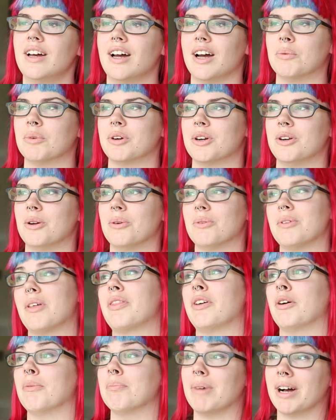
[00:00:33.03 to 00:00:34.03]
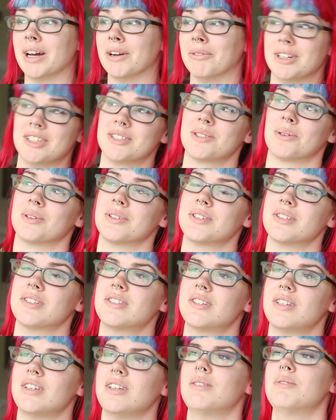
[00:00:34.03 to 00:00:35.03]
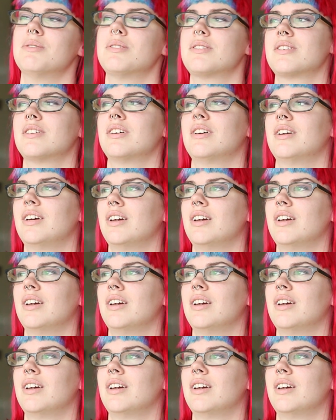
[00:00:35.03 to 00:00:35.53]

I want to know that they're my resources to use